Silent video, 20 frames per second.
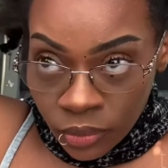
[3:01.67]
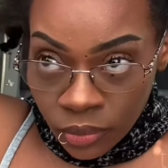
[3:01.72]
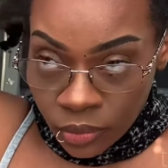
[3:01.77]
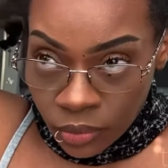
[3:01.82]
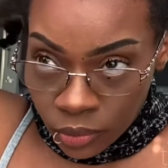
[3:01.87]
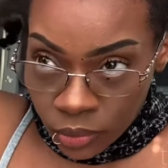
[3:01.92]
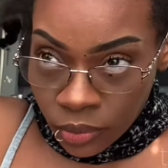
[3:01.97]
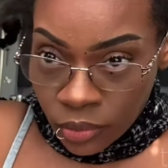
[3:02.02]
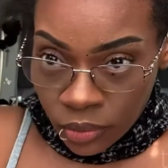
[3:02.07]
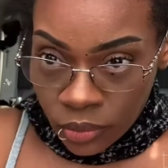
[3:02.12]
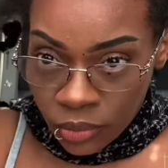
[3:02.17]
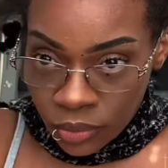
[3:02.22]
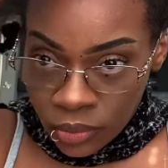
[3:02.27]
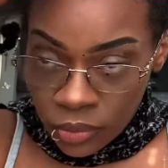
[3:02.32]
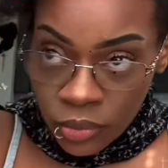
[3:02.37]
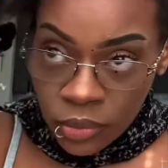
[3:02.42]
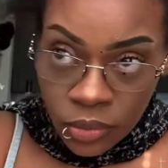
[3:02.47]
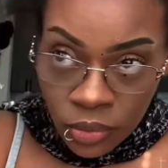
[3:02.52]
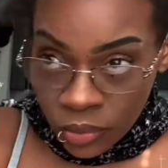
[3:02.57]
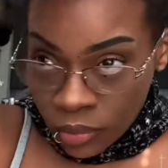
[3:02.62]
You know,
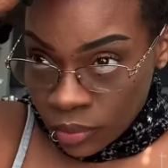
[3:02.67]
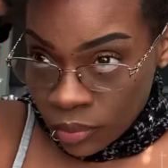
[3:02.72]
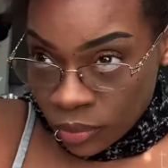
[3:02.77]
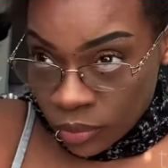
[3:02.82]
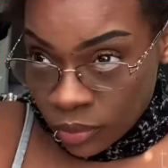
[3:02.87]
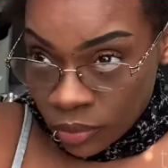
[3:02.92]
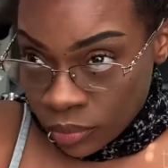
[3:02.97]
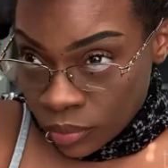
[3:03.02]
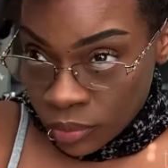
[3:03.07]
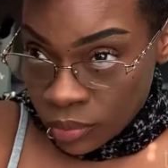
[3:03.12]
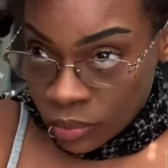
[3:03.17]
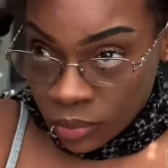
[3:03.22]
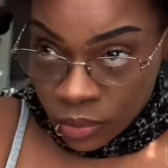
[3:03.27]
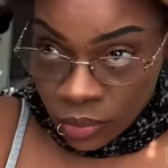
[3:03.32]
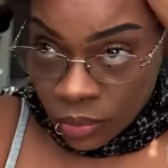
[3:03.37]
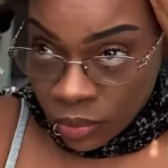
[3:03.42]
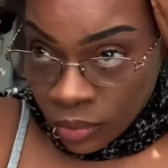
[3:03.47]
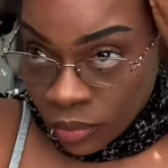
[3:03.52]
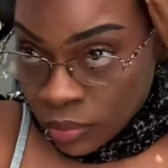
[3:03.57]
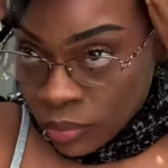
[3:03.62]
I'm
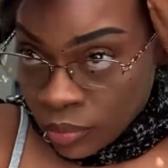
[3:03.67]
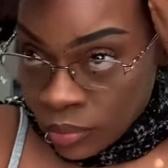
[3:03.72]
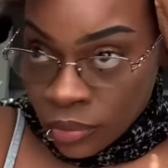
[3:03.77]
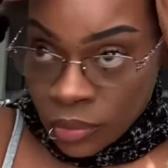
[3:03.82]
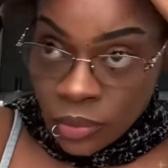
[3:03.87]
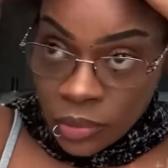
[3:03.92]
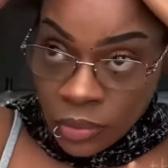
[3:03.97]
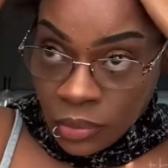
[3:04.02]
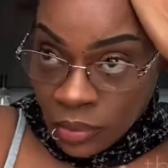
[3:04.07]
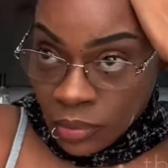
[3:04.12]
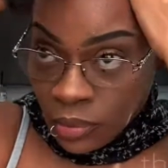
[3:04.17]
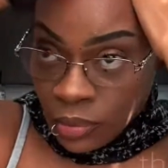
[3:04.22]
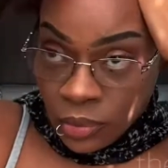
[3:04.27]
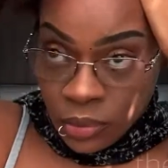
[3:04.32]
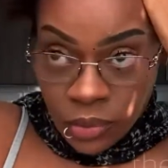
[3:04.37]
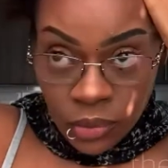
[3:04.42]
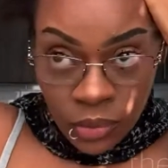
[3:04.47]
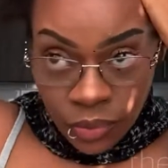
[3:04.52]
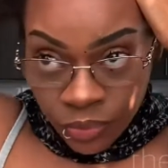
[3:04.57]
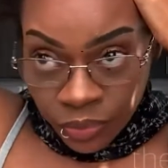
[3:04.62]
sure everyone can
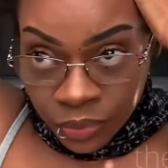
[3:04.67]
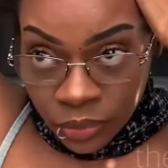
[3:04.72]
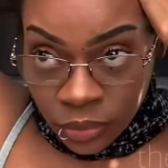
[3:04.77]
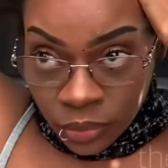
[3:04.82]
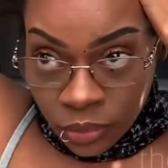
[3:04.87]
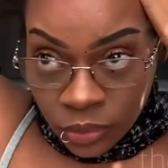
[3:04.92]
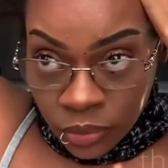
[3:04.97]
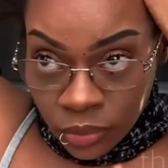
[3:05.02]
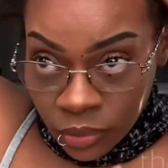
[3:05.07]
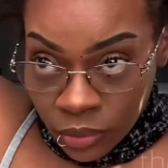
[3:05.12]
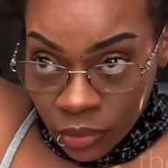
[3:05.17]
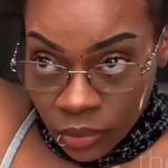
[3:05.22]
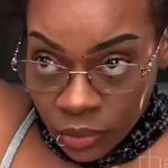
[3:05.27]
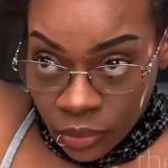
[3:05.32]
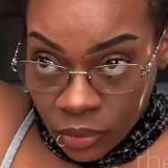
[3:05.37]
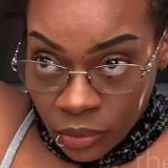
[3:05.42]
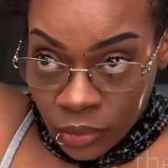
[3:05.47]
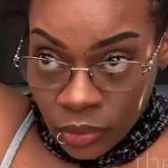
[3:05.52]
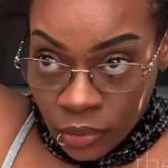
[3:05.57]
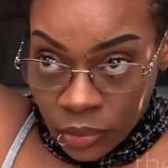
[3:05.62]
relate.
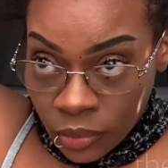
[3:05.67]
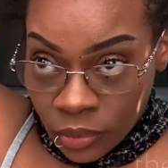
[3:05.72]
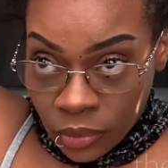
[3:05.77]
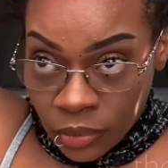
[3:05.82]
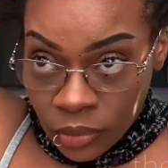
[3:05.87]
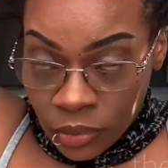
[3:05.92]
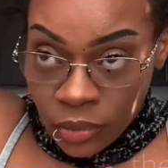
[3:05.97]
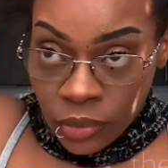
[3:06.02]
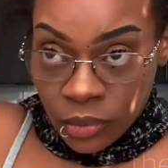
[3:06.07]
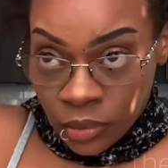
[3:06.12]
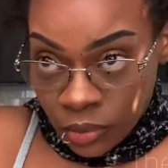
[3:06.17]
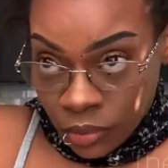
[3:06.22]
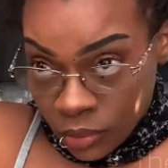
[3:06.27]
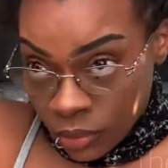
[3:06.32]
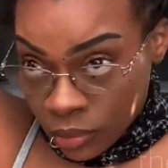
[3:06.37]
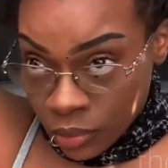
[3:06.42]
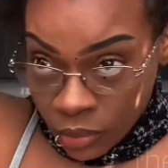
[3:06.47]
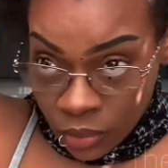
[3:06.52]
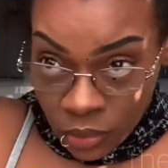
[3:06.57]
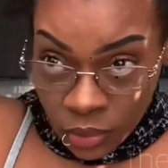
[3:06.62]
So
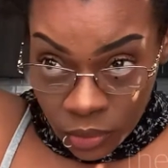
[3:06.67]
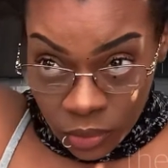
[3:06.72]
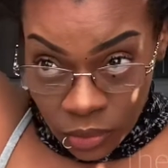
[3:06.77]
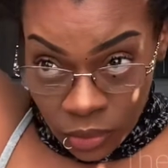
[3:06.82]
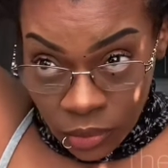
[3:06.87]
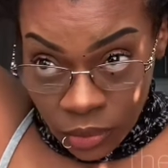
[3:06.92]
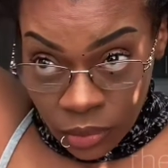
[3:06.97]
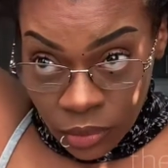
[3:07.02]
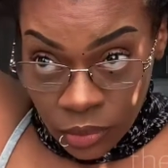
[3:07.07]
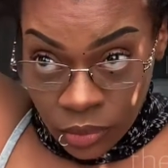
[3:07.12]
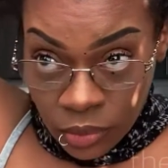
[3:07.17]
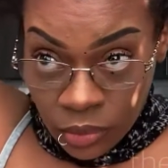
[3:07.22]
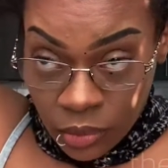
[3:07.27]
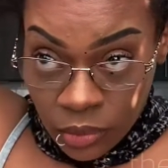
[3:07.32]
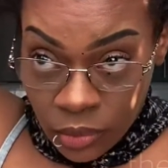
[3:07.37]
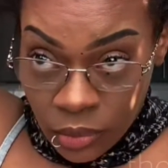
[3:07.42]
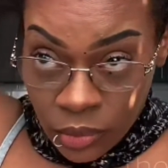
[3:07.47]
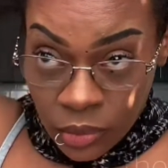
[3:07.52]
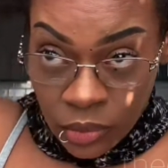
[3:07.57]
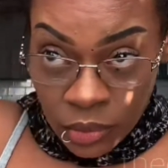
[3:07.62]
what I do is I'm going to
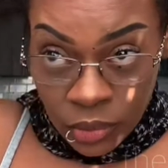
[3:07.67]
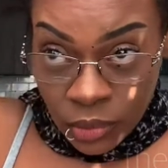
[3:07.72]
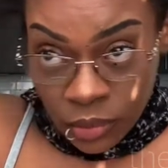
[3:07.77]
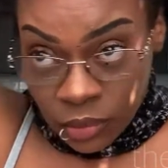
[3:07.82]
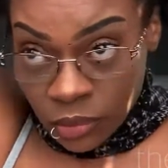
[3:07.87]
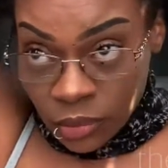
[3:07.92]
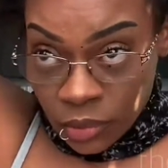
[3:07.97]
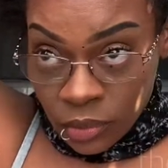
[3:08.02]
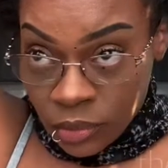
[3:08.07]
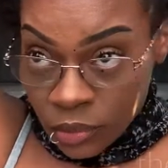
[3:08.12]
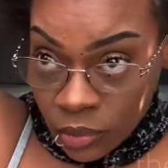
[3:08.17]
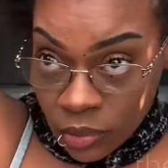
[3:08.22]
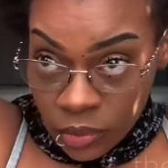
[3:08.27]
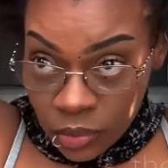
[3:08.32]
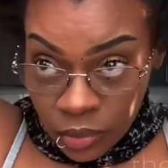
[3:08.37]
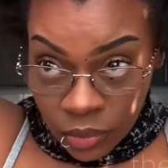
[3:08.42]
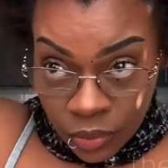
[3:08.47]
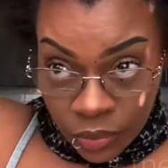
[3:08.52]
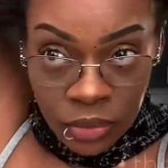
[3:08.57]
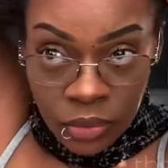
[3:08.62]
get it out the way now
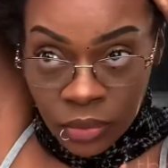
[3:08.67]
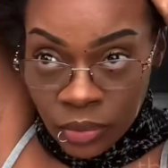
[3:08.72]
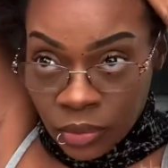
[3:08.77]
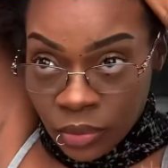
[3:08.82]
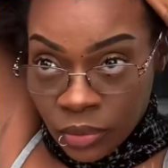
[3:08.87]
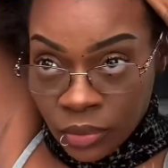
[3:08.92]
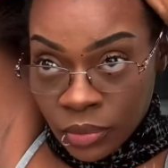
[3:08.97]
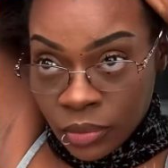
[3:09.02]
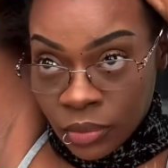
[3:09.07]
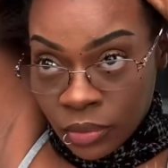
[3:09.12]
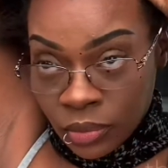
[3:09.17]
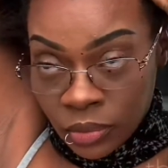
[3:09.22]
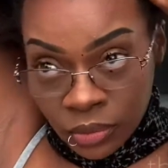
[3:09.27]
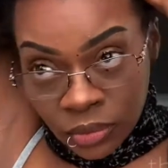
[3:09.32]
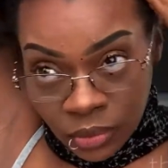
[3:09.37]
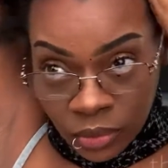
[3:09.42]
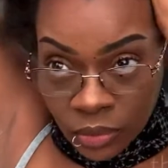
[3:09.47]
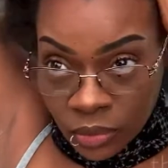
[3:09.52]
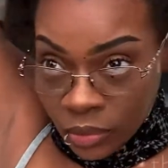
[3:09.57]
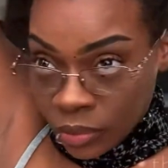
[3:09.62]
so you can just enjoy the
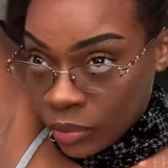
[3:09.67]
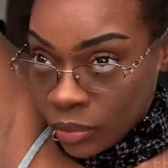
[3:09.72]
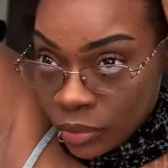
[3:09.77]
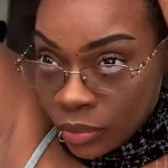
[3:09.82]
video.